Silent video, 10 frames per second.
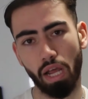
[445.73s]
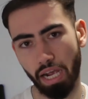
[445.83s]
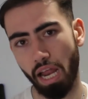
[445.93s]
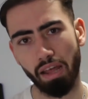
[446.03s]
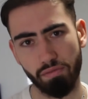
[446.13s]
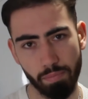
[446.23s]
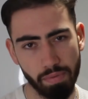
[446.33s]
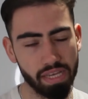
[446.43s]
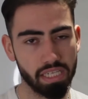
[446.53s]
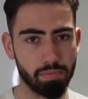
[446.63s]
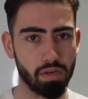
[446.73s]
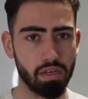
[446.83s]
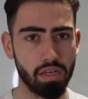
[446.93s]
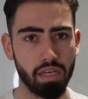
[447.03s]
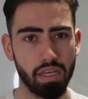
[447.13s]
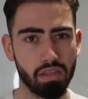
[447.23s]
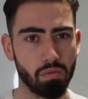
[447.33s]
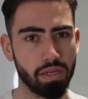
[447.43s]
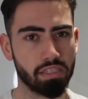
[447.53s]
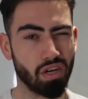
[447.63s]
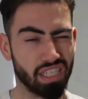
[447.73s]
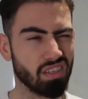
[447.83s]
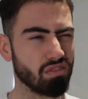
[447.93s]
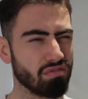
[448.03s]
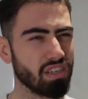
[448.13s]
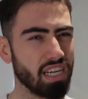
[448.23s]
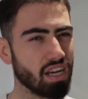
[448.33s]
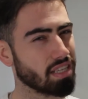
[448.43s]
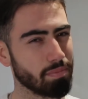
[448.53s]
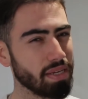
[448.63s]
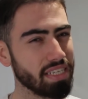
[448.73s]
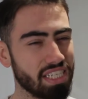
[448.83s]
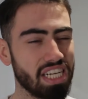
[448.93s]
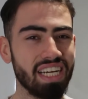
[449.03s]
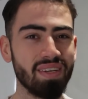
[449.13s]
Like, I love the beach, but in the winter, I don't really like the beach.